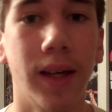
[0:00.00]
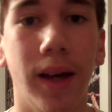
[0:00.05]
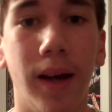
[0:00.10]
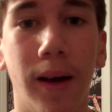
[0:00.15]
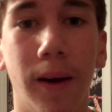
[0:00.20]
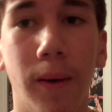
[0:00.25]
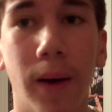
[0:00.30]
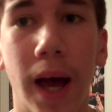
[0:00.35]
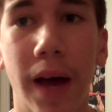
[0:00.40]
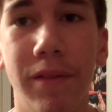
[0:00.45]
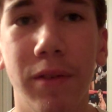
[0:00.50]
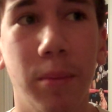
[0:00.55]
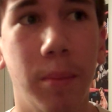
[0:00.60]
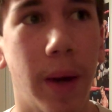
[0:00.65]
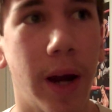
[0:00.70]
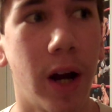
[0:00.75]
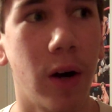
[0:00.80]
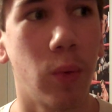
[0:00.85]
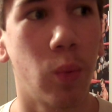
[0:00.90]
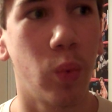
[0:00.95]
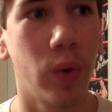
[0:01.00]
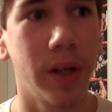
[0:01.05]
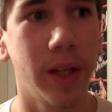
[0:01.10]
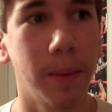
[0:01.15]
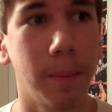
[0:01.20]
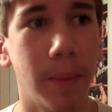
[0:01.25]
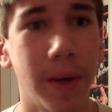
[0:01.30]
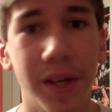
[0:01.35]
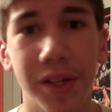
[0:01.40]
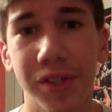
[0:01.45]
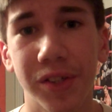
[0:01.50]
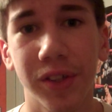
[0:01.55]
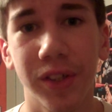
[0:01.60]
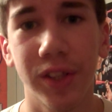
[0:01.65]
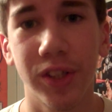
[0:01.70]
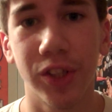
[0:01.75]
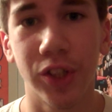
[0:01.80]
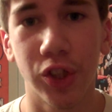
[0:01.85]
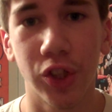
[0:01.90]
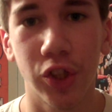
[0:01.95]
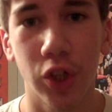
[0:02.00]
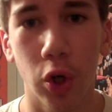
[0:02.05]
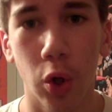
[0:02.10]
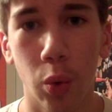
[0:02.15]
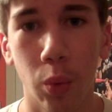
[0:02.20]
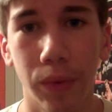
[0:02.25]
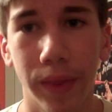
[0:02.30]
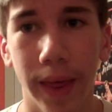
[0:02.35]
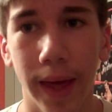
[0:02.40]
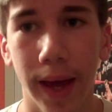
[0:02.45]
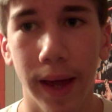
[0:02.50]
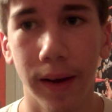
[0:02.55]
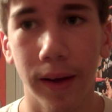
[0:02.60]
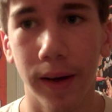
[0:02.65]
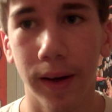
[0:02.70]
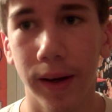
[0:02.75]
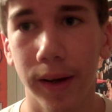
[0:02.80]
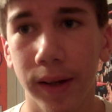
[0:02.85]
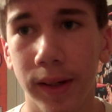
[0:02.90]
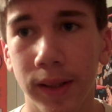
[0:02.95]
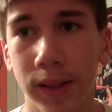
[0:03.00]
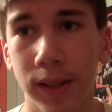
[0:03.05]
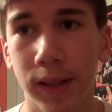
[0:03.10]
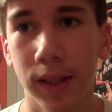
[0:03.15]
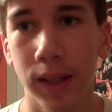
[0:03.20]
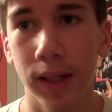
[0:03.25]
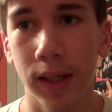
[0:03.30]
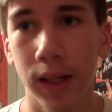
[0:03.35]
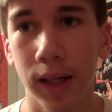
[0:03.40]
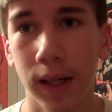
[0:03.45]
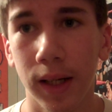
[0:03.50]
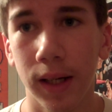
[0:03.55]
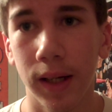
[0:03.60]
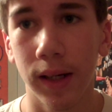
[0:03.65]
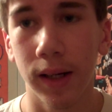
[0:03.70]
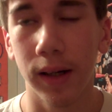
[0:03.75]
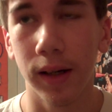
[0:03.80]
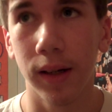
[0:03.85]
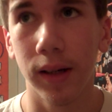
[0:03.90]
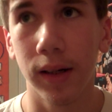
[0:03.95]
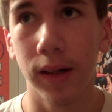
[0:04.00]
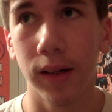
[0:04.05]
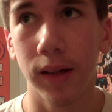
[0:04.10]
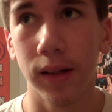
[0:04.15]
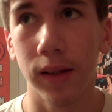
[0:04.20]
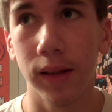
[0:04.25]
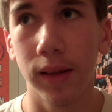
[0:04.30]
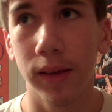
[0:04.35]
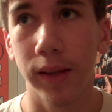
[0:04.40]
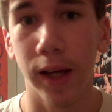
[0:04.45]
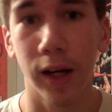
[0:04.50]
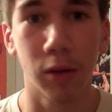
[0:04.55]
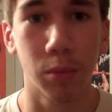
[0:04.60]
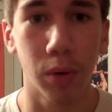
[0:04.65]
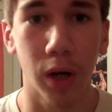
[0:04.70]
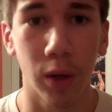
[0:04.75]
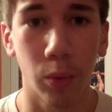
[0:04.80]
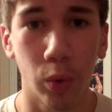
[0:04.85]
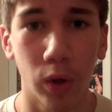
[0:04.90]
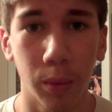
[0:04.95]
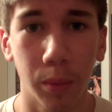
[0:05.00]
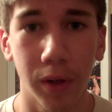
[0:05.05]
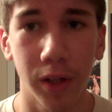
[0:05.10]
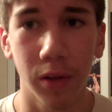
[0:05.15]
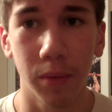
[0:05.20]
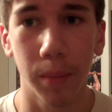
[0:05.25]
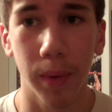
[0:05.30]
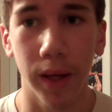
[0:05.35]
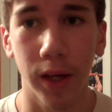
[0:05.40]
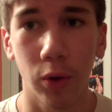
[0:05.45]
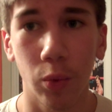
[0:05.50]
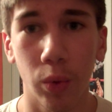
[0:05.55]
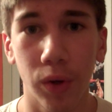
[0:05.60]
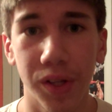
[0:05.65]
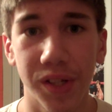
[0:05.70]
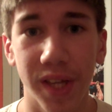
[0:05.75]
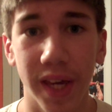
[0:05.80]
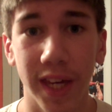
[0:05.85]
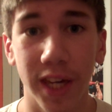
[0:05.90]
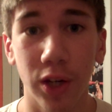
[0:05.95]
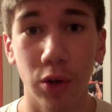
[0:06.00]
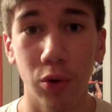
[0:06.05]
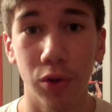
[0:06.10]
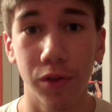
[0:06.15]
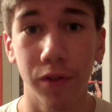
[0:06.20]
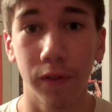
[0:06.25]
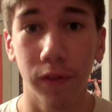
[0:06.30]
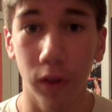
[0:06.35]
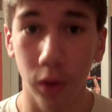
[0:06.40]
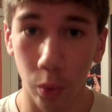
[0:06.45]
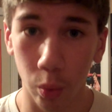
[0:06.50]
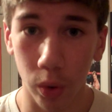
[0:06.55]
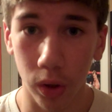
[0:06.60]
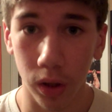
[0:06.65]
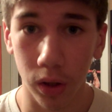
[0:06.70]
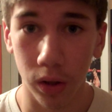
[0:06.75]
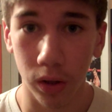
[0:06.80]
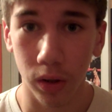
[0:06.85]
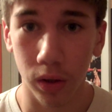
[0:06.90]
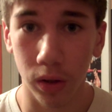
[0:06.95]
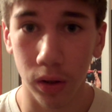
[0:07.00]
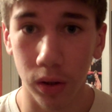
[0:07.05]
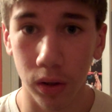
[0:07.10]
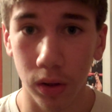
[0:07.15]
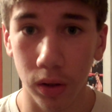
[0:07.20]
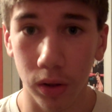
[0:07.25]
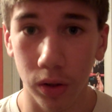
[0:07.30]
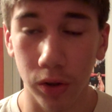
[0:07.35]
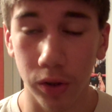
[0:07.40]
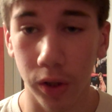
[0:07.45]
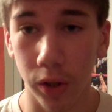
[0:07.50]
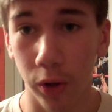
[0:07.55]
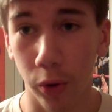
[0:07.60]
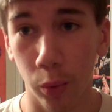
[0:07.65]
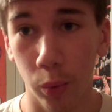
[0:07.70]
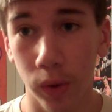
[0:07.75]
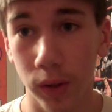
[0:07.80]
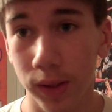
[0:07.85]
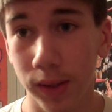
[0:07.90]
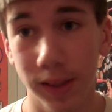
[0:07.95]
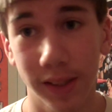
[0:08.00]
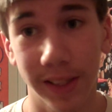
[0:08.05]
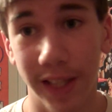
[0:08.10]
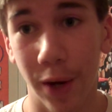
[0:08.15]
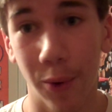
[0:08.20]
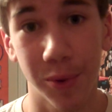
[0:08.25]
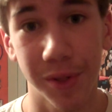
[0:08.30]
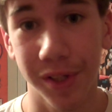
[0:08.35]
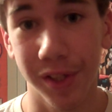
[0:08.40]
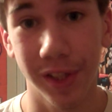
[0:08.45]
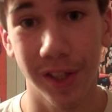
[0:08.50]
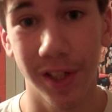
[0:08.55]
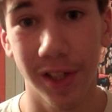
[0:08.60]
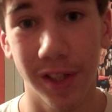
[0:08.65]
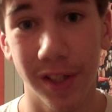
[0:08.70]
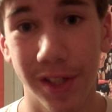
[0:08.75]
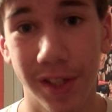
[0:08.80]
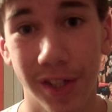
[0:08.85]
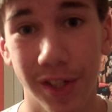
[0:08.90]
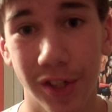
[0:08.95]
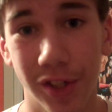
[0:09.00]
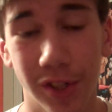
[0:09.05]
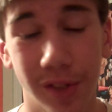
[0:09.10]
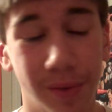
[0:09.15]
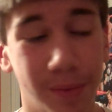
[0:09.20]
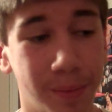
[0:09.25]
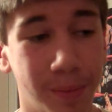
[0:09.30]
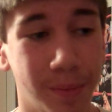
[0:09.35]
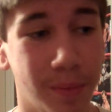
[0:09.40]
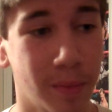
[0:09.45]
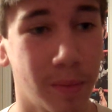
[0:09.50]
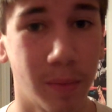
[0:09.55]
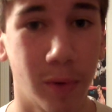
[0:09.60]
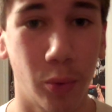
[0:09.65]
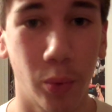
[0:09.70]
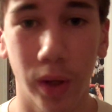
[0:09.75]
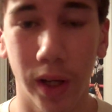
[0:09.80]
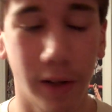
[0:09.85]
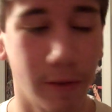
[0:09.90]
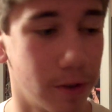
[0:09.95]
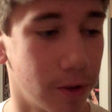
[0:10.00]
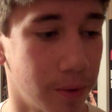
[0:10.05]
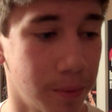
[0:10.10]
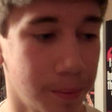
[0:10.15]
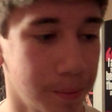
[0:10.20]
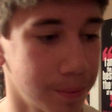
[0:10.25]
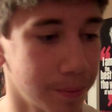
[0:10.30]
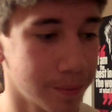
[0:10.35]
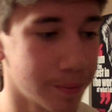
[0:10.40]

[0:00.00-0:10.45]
Uh, having Barrett winning basically just showed that uh, uh, Daniel Bryan winning Money in the Bank was a huge fluke. So that wasn't a good decision, but whatever.